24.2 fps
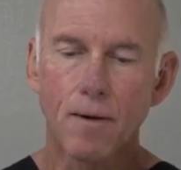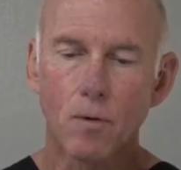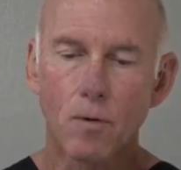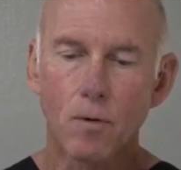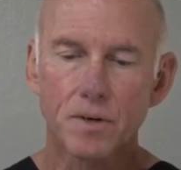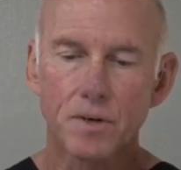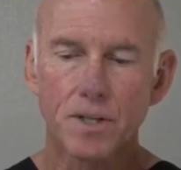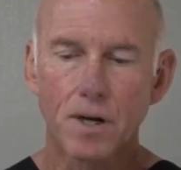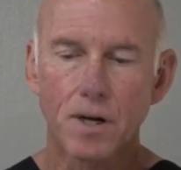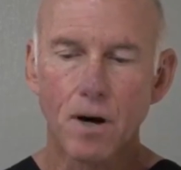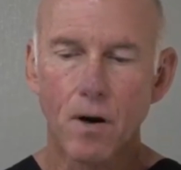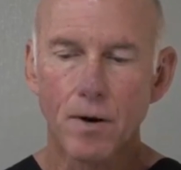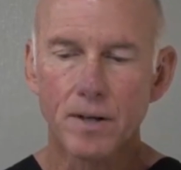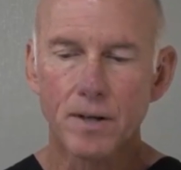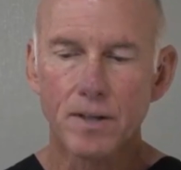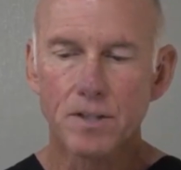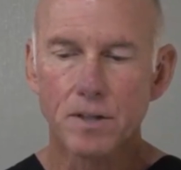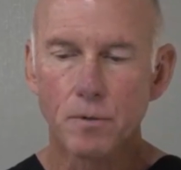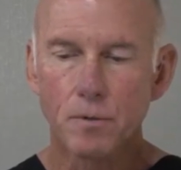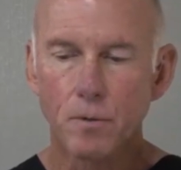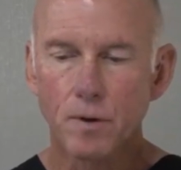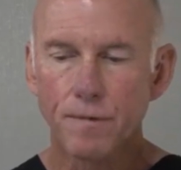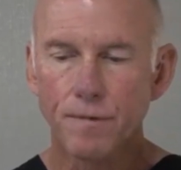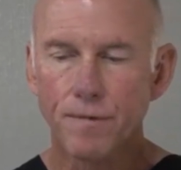or is it
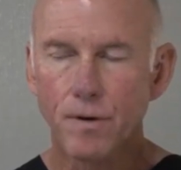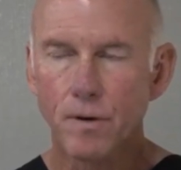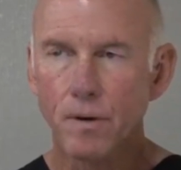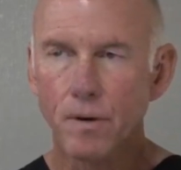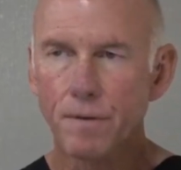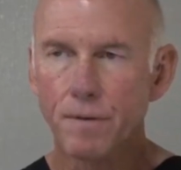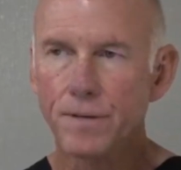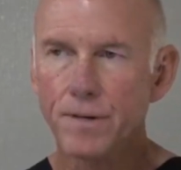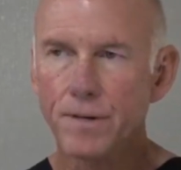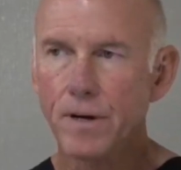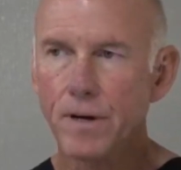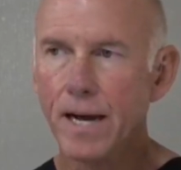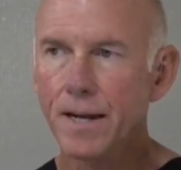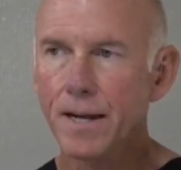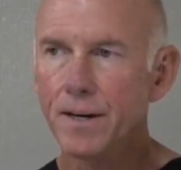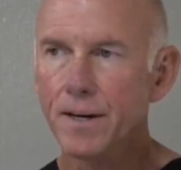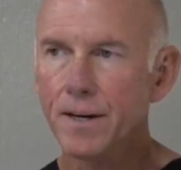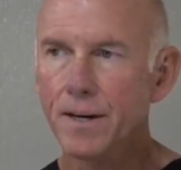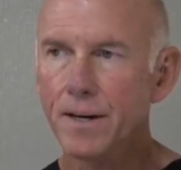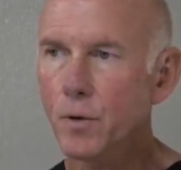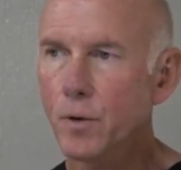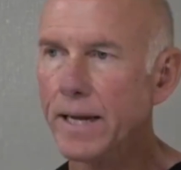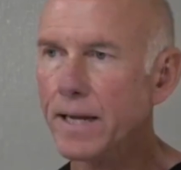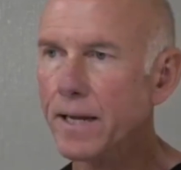always a referral? If you're
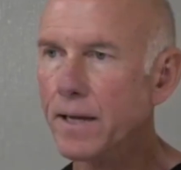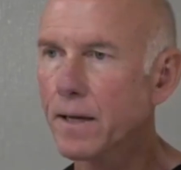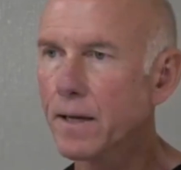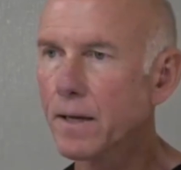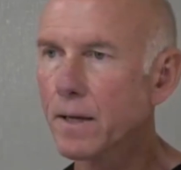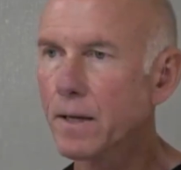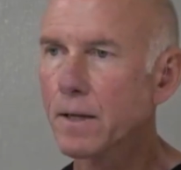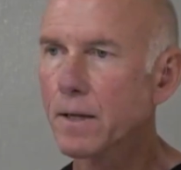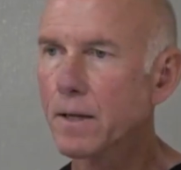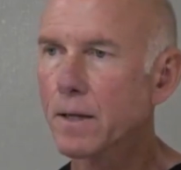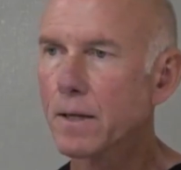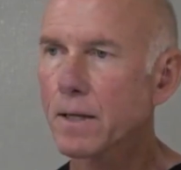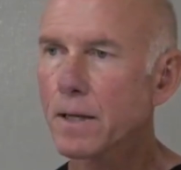not doing